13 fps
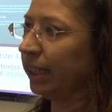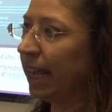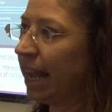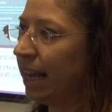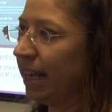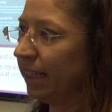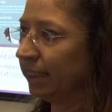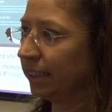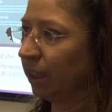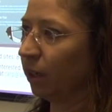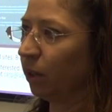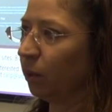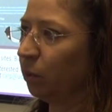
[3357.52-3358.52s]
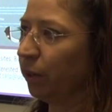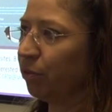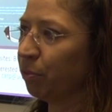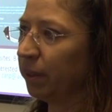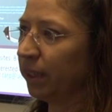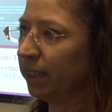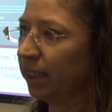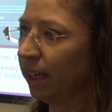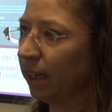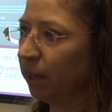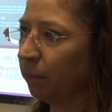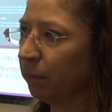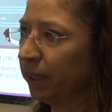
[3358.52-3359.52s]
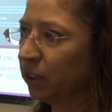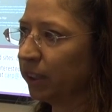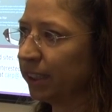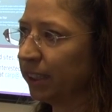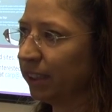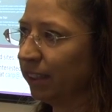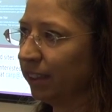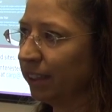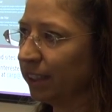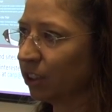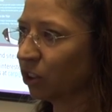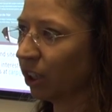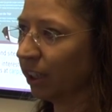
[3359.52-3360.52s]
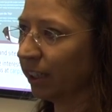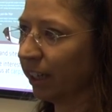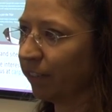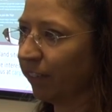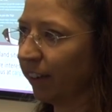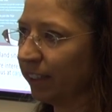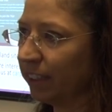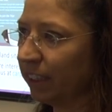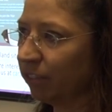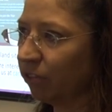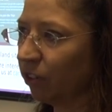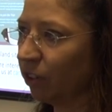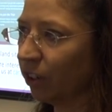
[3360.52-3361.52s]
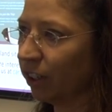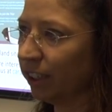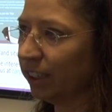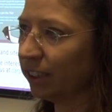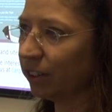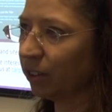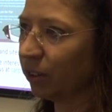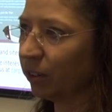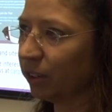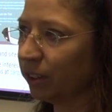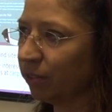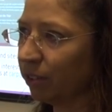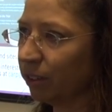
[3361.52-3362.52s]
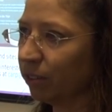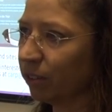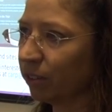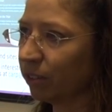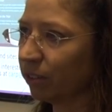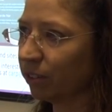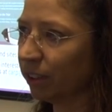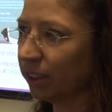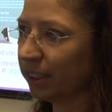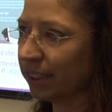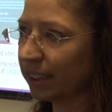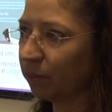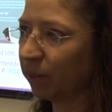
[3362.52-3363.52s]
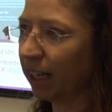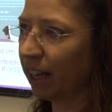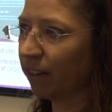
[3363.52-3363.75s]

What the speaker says: Yeah, so we've been interested in this and trying to get funding for it through different routes, and we